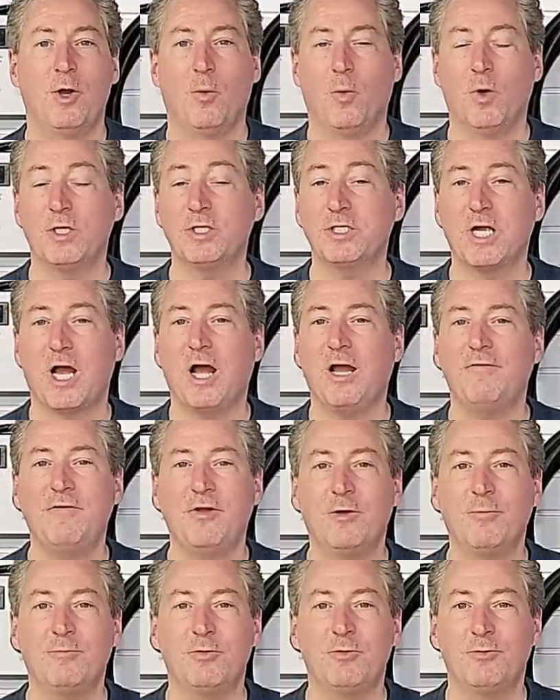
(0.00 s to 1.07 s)
Once I've
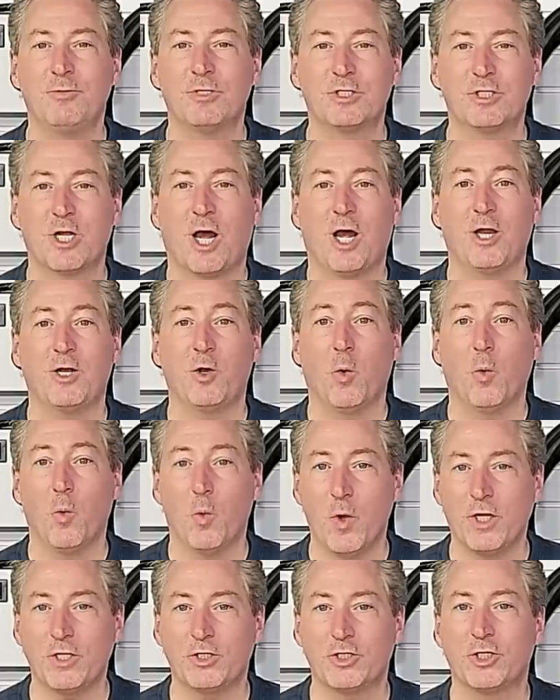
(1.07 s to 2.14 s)
helped you decide
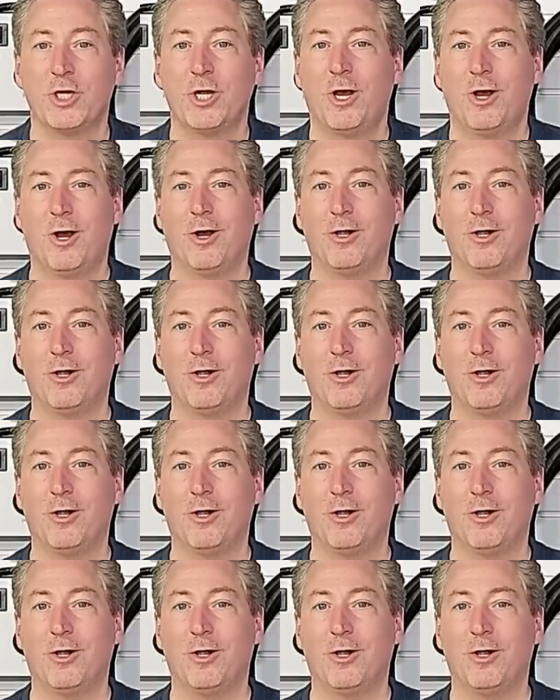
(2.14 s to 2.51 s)
which